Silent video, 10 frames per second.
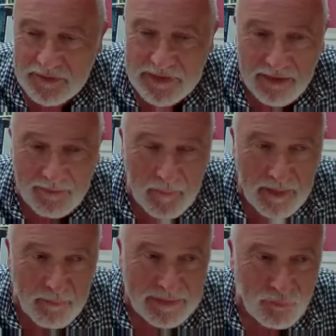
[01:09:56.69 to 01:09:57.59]
Yeah,
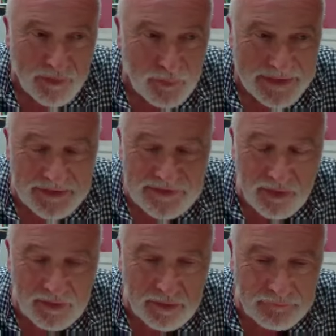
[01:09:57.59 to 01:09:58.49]
I mean, we, we could
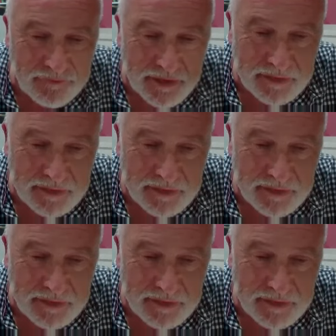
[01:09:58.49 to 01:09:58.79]
talk on for